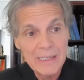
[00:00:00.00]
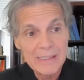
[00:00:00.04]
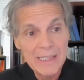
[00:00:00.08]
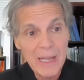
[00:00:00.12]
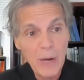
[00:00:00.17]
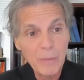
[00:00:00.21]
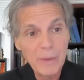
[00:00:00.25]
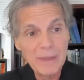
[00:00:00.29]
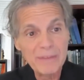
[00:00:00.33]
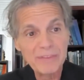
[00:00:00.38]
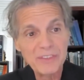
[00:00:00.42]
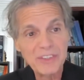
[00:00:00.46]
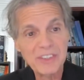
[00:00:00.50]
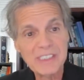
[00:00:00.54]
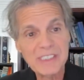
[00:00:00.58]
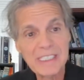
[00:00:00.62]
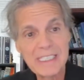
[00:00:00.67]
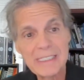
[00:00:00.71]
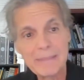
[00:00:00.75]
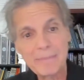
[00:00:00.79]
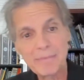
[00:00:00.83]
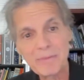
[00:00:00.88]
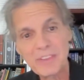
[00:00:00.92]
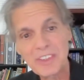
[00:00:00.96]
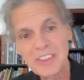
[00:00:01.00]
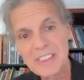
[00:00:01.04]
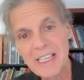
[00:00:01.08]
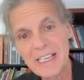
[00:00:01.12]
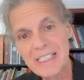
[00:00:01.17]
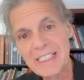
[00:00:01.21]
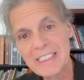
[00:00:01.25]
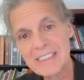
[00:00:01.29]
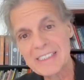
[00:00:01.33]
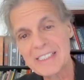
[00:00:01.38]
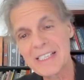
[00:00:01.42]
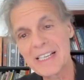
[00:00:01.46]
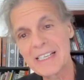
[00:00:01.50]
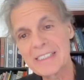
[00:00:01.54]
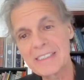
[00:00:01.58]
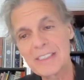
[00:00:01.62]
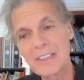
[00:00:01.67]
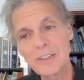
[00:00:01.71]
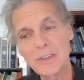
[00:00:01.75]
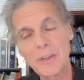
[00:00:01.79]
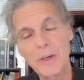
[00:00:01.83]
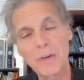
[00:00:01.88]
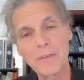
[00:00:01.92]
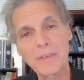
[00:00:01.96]
Now, we've seen studies like
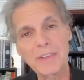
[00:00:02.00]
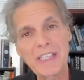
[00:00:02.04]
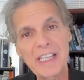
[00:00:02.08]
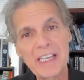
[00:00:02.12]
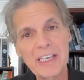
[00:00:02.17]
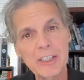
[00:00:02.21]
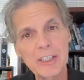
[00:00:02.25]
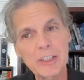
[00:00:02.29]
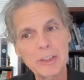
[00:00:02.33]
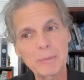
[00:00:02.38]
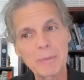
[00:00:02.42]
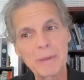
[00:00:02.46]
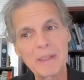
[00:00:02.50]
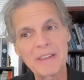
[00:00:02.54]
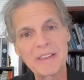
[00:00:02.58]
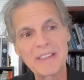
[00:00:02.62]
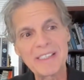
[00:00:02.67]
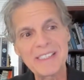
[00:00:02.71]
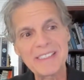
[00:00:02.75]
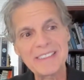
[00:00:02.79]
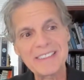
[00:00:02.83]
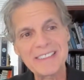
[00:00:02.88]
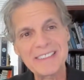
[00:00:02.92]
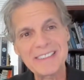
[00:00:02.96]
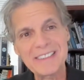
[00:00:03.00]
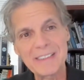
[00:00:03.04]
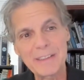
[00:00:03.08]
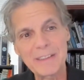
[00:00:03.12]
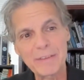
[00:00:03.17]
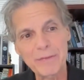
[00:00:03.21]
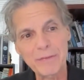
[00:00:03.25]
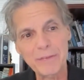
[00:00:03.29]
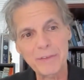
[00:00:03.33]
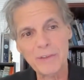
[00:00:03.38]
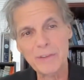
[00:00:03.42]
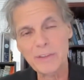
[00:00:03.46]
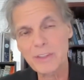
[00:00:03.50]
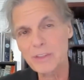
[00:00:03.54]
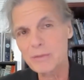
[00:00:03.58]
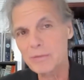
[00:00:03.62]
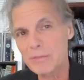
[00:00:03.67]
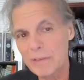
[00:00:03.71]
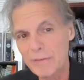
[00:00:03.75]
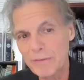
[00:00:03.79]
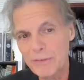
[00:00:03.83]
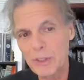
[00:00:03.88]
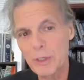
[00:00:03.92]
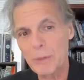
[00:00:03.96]
this over the years, but this is the first
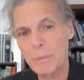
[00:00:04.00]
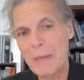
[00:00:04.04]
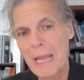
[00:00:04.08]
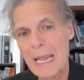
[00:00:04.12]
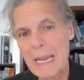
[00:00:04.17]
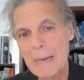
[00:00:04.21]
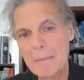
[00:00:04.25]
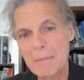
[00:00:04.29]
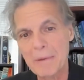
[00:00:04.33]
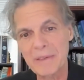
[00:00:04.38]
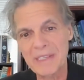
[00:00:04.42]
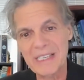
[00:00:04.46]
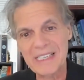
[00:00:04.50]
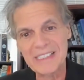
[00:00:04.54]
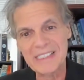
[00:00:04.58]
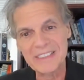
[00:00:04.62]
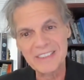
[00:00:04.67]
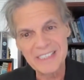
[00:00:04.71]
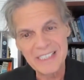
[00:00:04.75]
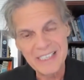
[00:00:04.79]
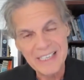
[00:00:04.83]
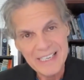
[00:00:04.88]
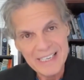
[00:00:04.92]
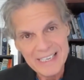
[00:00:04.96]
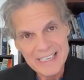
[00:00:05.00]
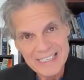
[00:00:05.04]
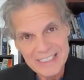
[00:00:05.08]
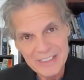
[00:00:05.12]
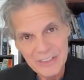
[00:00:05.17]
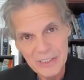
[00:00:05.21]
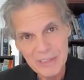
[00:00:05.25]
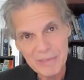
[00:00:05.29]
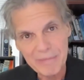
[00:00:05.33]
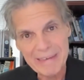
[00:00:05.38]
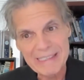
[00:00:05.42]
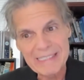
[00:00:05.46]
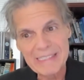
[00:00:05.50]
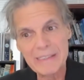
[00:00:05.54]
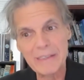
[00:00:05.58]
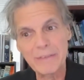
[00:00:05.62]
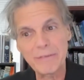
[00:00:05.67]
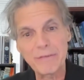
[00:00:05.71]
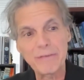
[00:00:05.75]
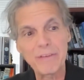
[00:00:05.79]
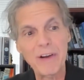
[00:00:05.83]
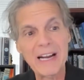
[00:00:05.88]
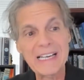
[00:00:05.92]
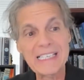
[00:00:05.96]
review paper that has integrated
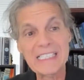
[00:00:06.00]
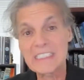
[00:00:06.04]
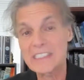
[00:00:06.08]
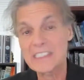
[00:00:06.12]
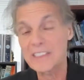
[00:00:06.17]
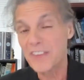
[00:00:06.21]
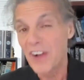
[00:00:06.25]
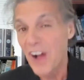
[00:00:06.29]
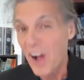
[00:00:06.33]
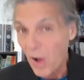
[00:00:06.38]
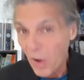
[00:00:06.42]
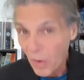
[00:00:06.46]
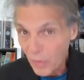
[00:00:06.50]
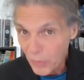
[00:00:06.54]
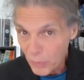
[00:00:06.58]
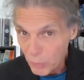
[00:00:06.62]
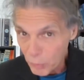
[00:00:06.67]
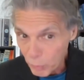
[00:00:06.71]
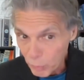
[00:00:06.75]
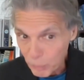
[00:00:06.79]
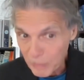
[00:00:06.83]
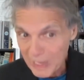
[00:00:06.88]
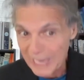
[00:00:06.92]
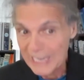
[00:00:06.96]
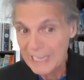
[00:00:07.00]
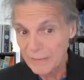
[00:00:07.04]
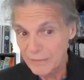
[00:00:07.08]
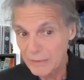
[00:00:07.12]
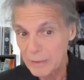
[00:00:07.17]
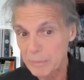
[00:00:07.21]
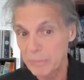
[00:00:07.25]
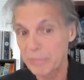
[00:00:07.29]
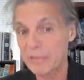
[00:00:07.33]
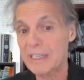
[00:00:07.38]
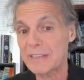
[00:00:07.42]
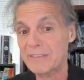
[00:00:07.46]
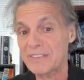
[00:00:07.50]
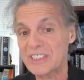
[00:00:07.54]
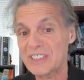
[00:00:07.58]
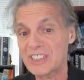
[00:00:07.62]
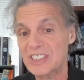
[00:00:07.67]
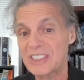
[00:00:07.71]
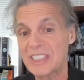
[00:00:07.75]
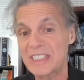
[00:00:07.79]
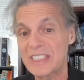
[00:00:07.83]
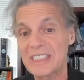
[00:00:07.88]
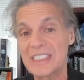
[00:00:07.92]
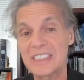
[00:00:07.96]
the findings of all the relevant
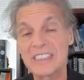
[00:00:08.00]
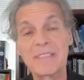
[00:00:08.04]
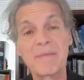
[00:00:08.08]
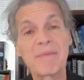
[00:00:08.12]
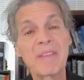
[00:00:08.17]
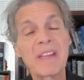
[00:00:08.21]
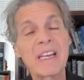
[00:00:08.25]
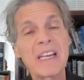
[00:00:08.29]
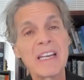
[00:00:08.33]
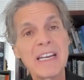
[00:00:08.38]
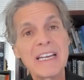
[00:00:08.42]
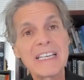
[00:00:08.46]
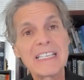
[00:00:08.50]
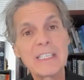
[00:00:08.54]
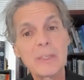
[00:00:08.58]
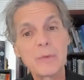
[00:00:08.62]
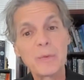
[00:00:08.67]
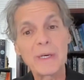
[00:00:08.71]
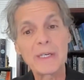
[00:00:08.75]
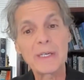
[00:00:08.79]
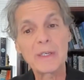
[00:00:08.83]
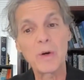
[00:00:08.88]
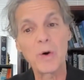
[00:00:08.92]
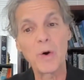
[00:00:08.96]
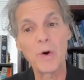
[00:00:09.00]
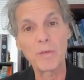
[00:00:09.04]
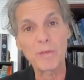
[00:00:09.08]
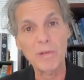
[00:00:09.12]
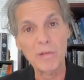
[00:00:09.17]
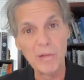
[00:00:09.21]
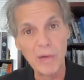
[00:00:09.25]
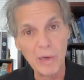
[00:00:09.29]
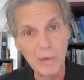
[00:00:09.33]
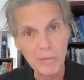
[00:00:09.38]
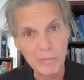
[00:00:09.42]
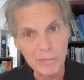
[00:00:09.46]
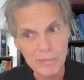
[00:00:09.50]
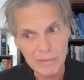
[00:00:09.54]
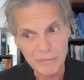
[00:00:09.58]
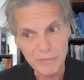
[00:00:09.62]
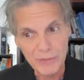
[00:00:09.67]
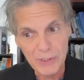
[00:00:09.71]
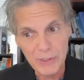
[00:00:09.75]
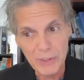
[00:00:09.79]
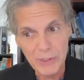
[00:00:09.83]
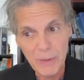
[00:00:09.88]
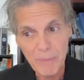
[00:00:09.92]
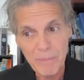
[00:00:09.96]
previous studies into one overall
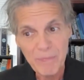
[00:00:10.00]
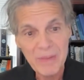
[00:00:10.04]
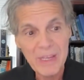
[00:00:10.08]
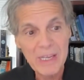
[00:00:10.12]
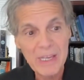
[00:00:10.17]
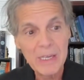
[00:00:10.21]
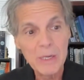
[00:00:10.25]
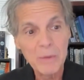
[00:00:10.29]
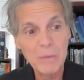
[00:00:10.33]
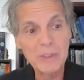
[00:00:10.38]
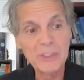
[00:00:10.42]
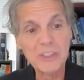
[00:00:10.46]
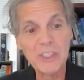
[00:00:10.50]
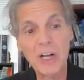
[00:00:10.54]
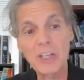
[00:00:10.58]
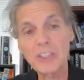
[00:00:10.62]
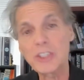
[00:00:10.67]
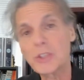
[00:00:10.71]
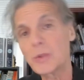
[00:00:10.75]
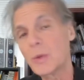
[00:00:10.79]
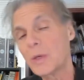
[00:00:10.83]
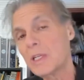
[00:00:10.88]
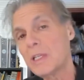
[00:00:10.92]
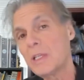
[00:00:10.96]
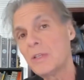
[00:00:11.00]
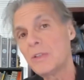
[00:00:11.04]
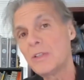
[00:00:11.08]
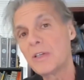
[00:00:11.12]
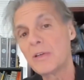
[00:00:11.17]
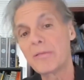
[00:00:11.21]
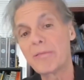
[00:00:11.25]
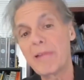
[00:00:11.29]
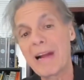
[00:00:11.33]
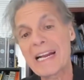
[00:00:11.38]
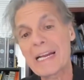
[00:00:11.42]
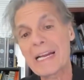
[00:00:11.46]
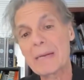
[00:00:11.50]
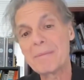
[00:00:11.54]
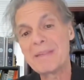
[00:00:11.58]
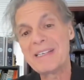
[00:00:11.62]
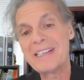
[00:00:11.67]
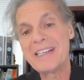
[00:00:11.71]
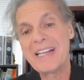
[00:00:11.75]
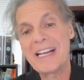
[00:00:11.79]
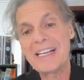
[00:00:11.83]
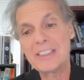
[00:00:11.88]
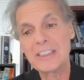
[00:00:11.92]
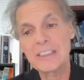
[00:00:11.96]
review, which also included
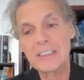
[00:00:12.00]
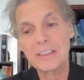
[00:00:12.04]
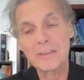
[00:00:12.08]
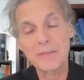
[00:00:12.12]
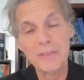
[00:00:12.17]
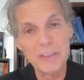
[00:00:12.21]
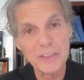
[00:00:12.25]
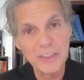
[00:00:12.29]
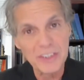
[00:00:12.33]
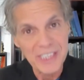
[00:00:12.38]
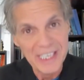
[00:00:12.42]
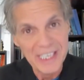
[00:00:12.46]
recommendations for